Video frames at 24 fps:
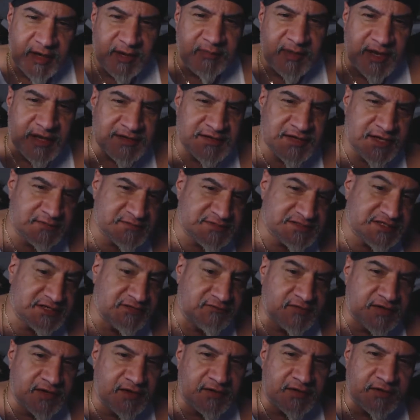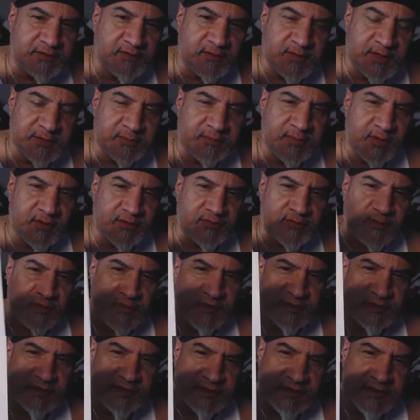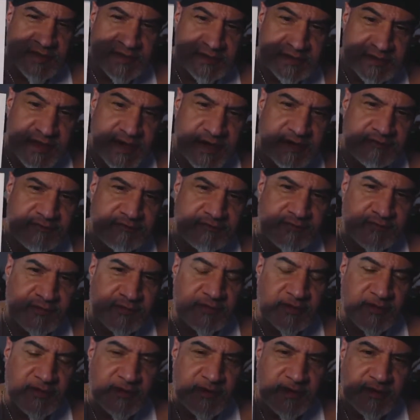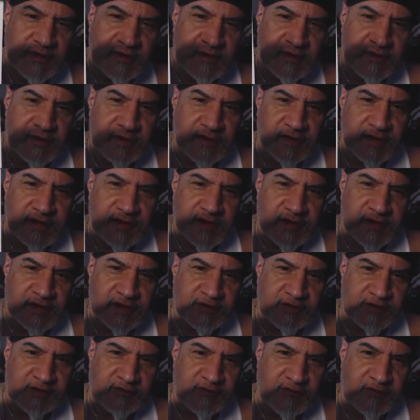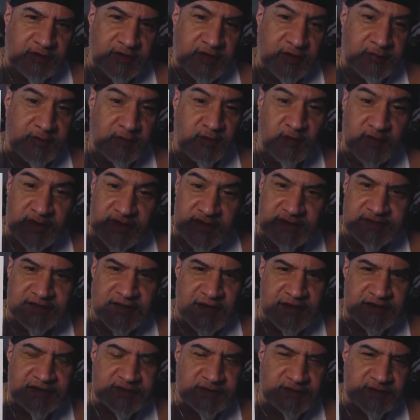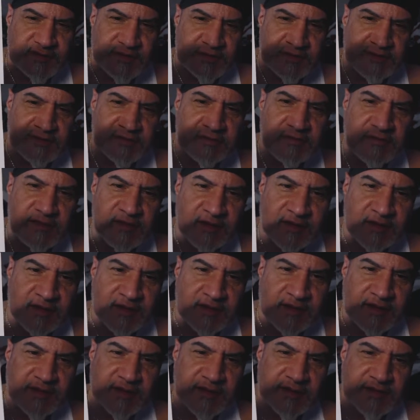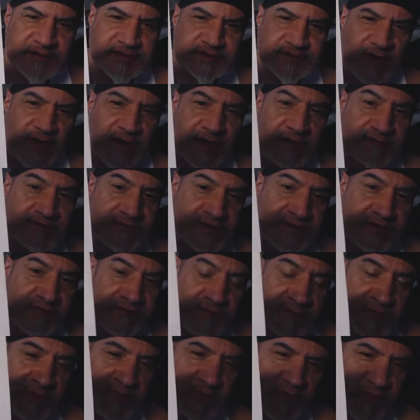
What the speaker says: by a man named Steve Kelly. We both worked on the design for for a couple of weeks actually, and so I have to give him